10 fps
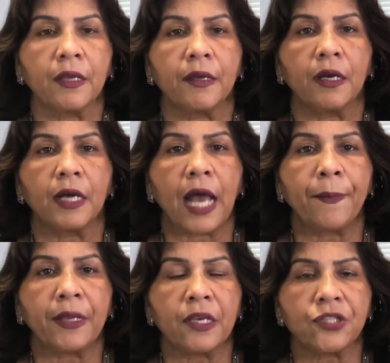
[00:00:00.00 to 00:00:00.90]

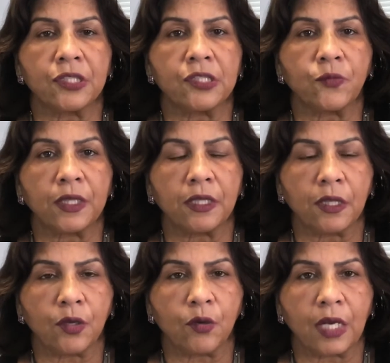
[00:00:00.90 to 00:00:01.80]
Applications within
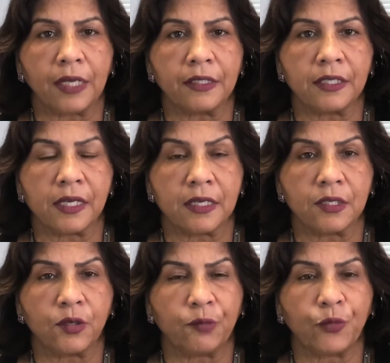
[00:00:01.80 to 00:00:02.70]
the
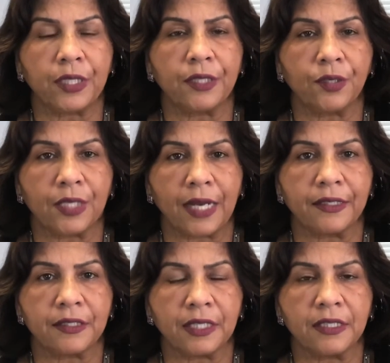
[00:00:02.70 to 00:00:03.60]
United
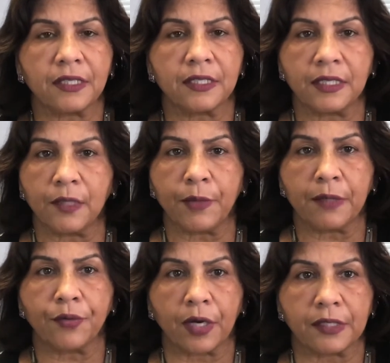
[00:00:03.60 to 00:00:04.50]
States are still
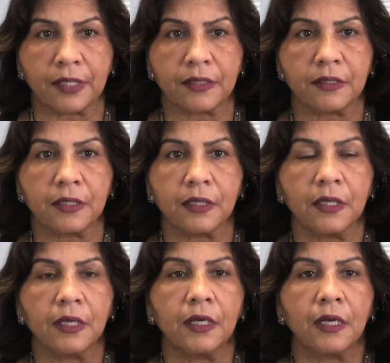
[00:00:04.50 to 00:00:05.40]
being processed.
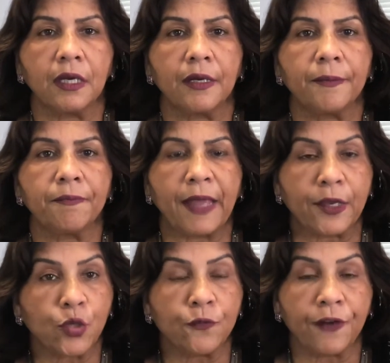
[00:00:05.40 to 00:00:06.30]

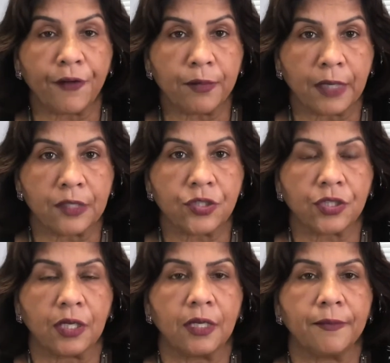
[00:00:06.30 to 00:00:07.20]
Thank you very much.
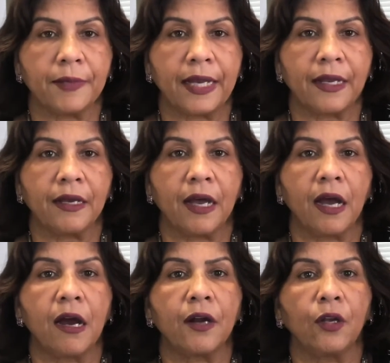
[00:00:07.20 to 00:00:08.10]

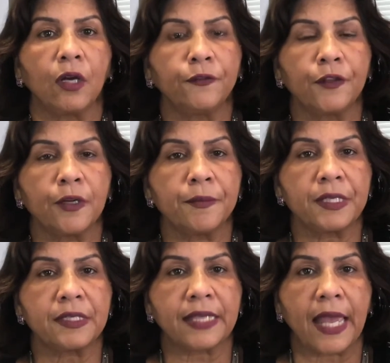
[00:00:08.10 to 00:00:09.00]
Our law firm
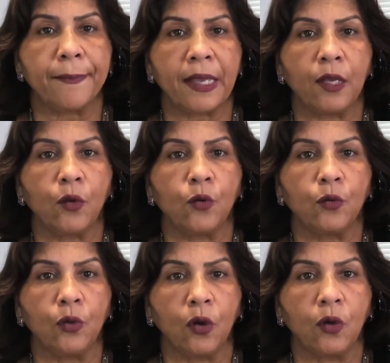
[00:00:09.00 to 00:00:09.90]
is
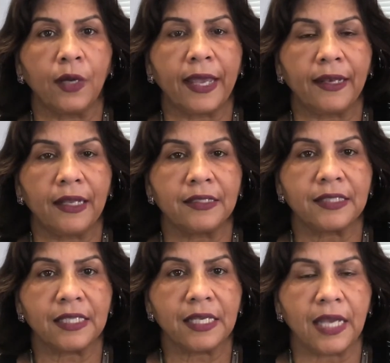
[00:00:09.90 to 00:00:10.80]
MLO Law
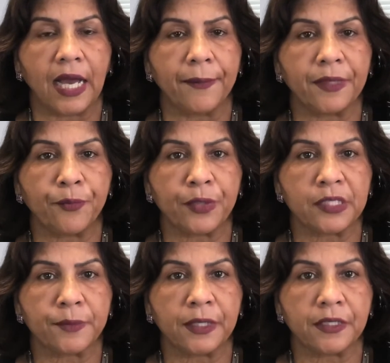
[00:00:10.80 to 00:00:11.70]
LLC. I'm the
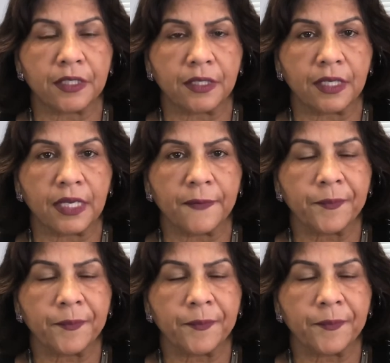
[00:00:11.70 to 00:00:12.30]
principal attorney.